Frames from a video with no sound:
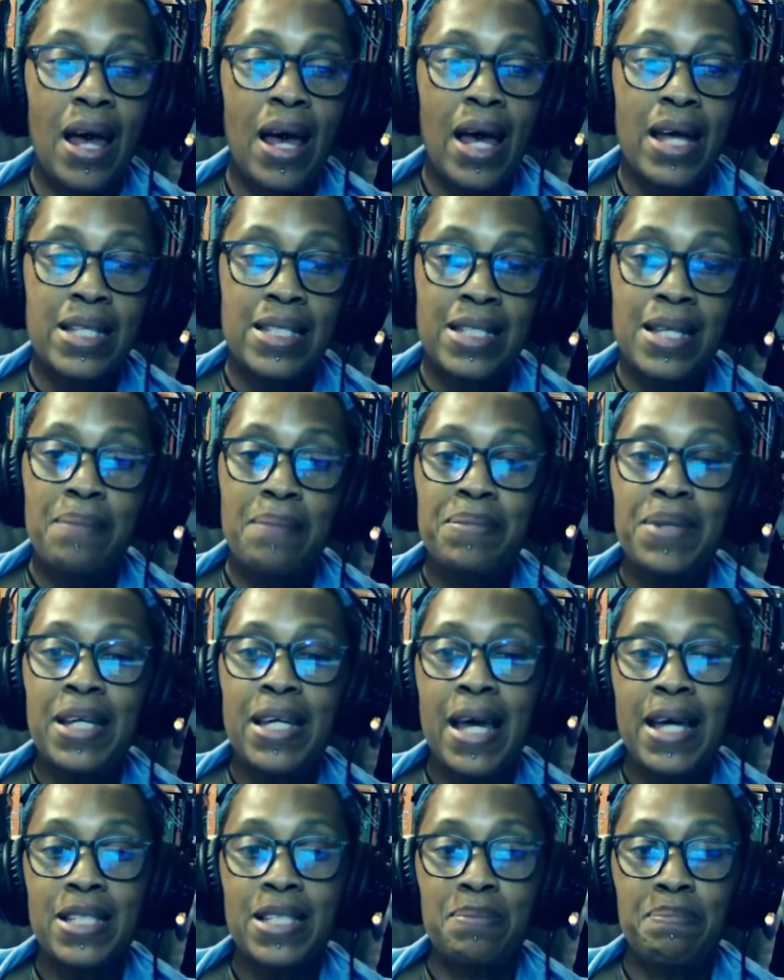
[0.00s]
And
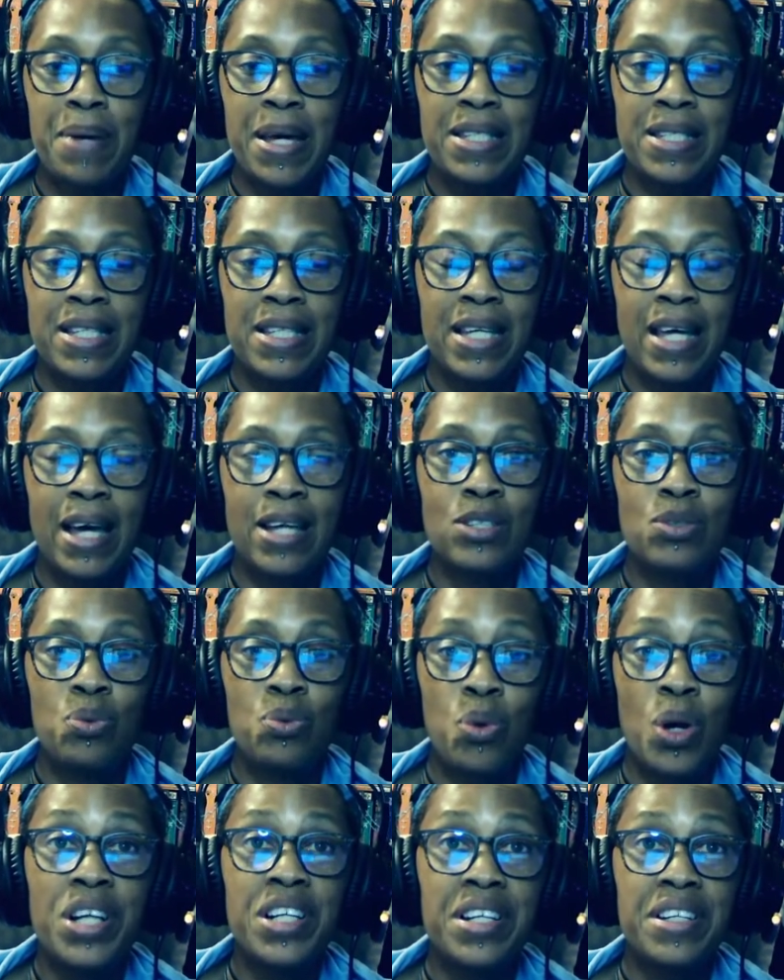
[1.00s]
something as basic as
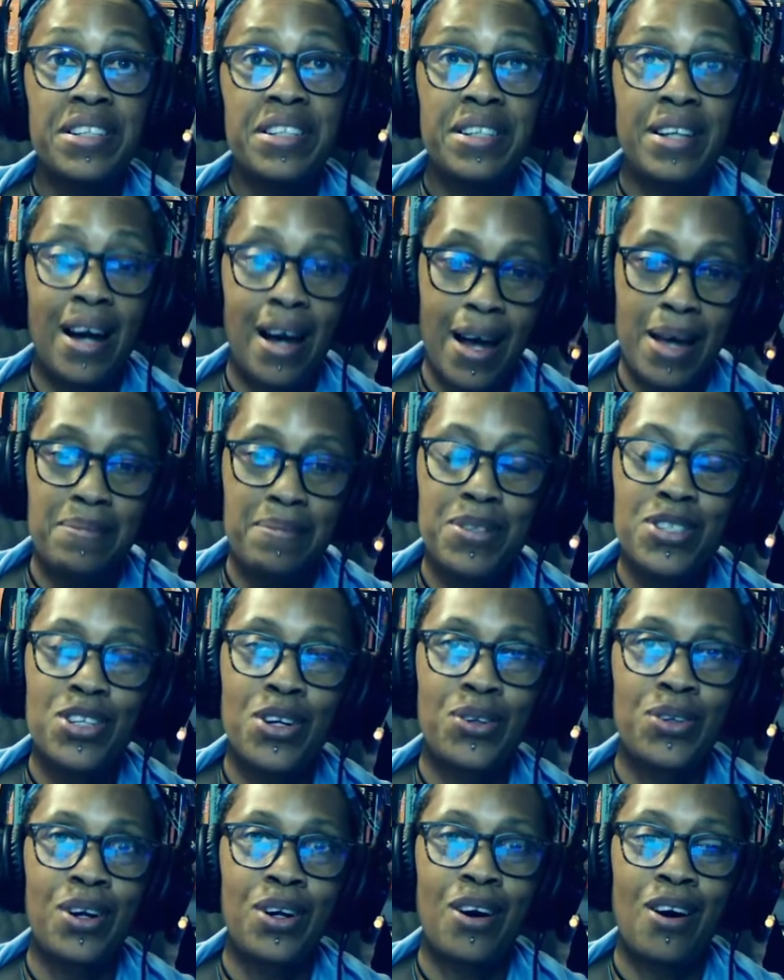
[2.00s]
what time
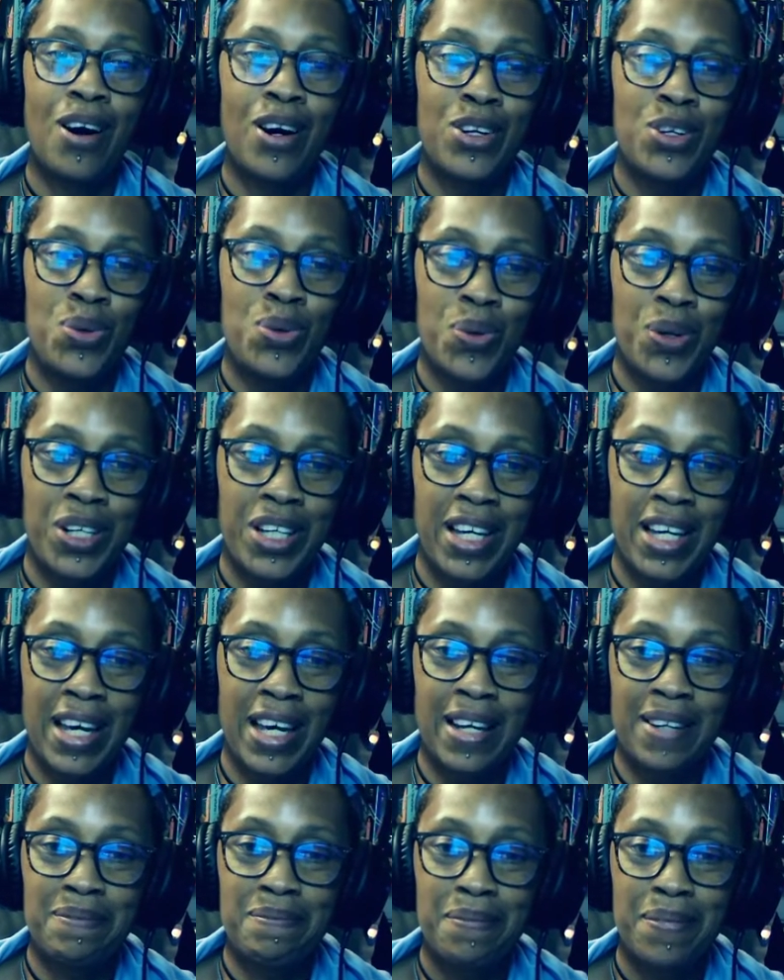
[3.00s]
zone are you working
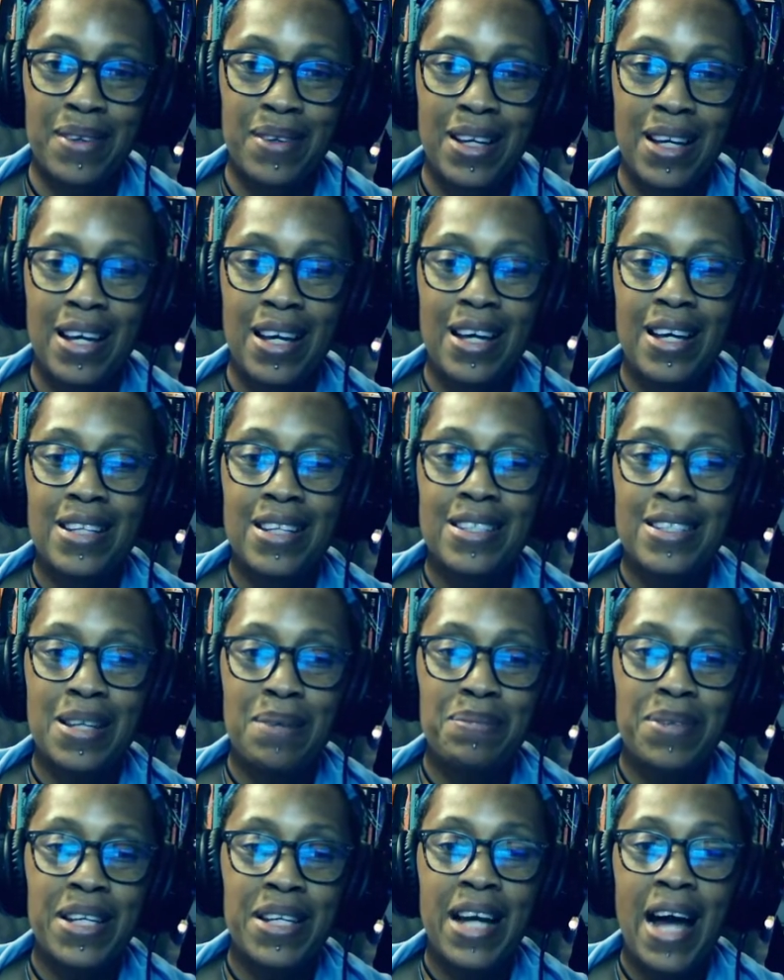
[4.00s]
in?
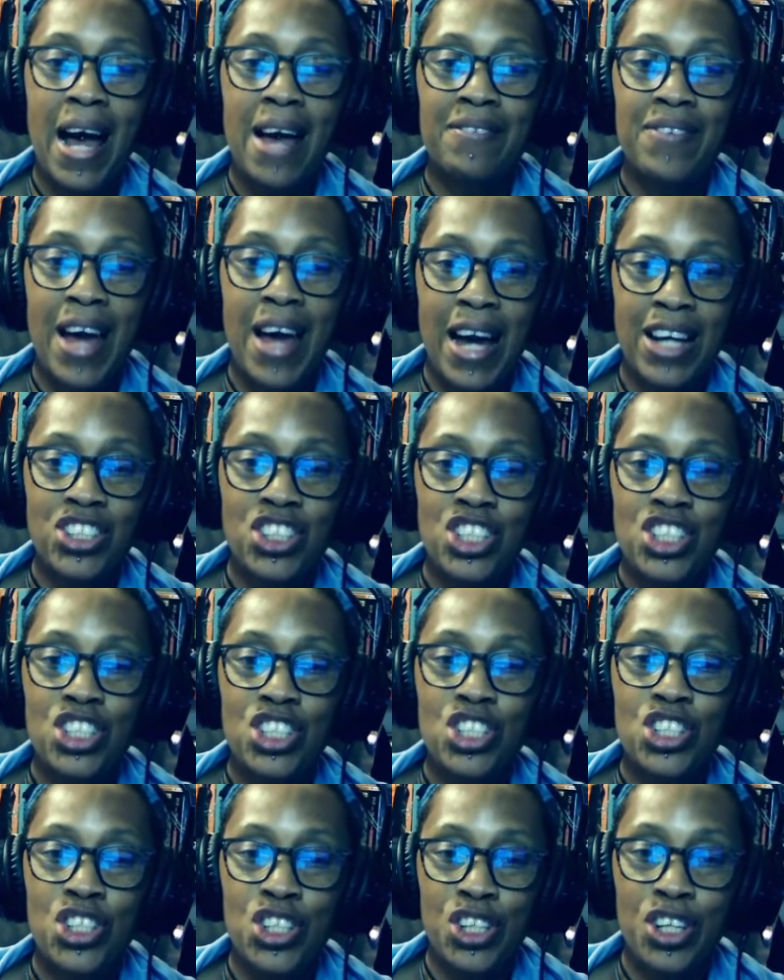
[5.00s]
Something I've actually
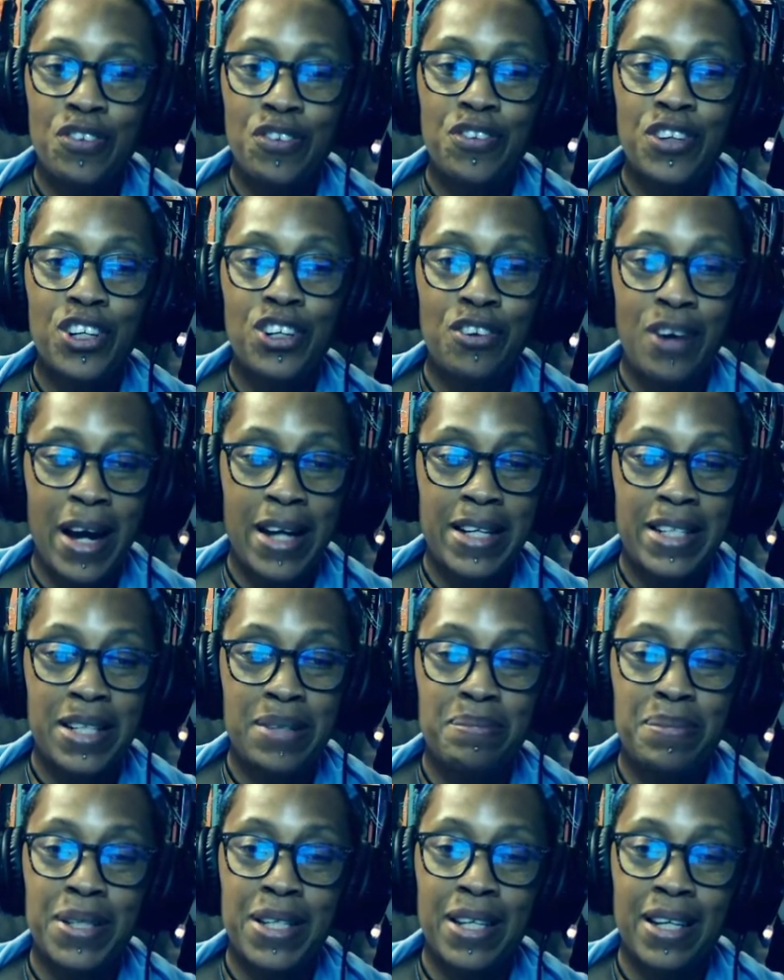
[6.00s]
took for
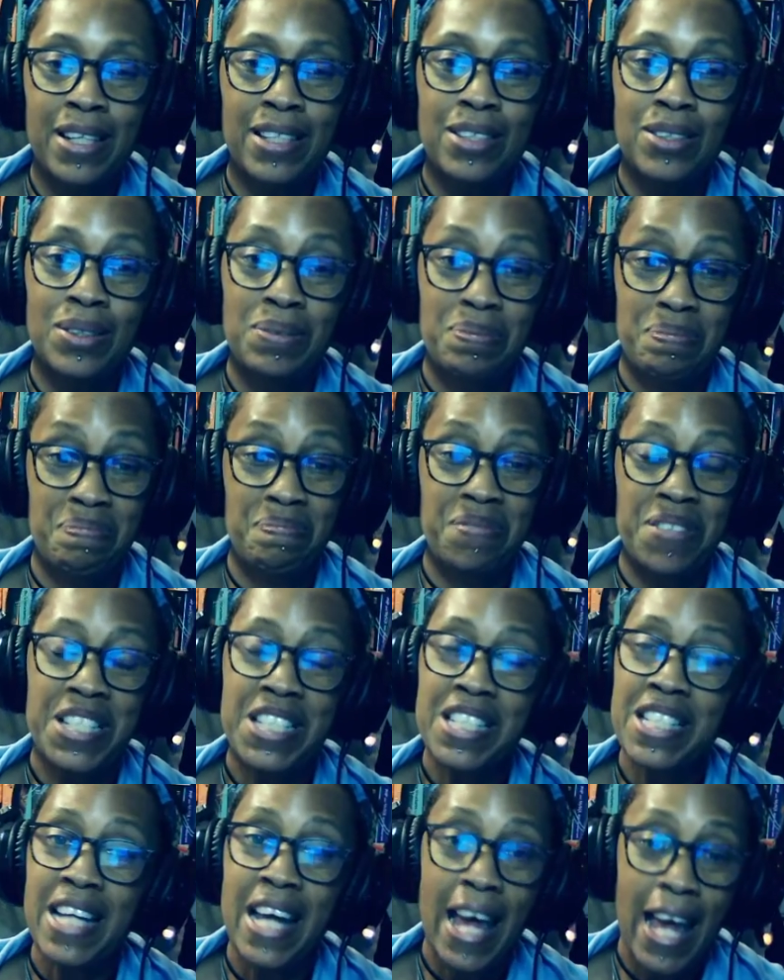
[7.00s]
granted because
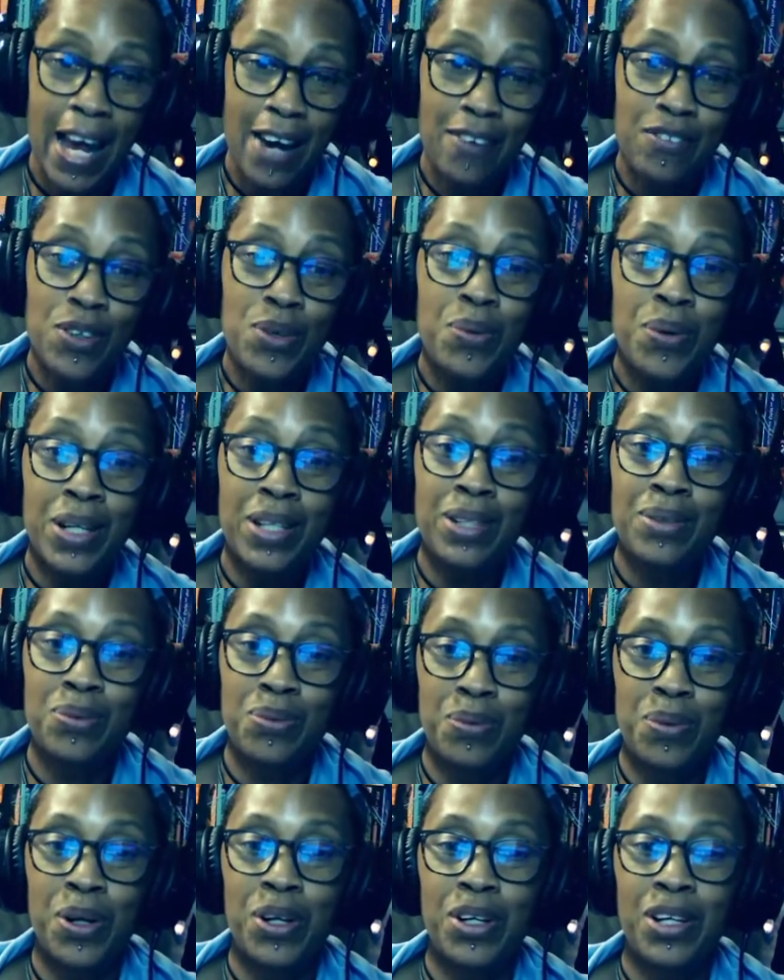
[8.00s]
doesn't everyone
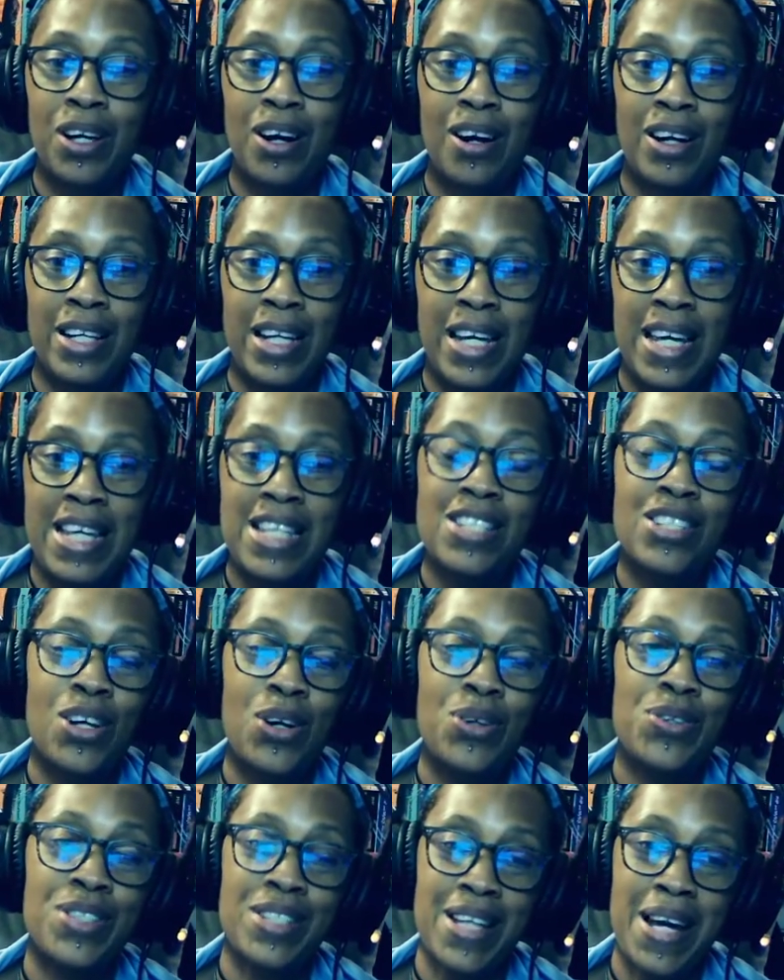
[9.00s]
work on East
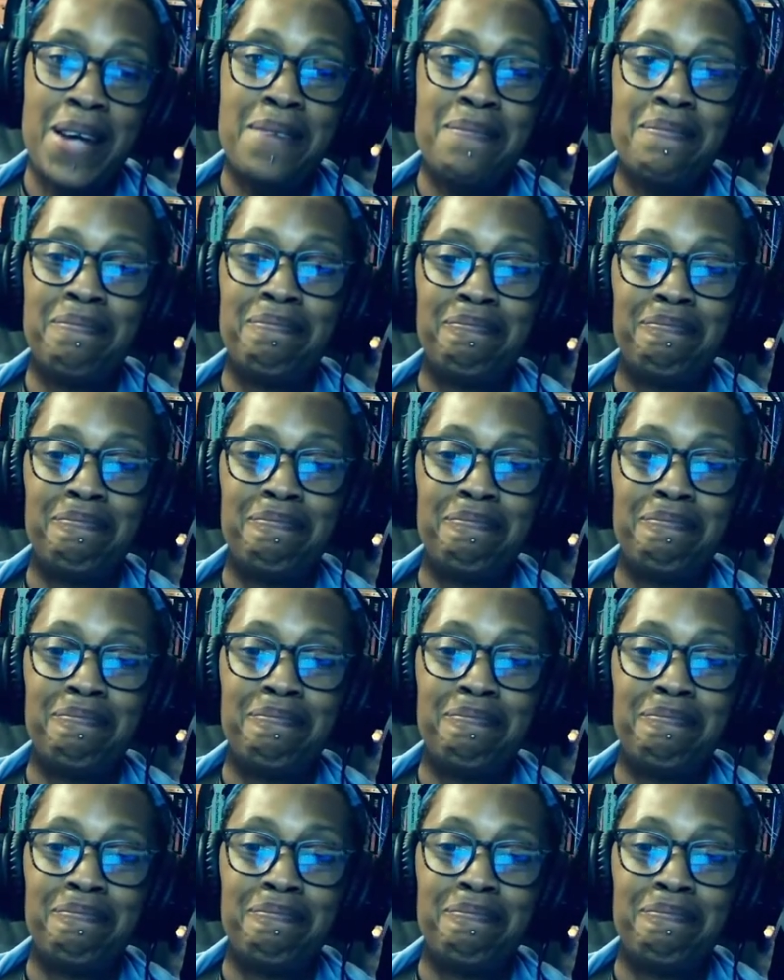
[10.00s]
Coast time?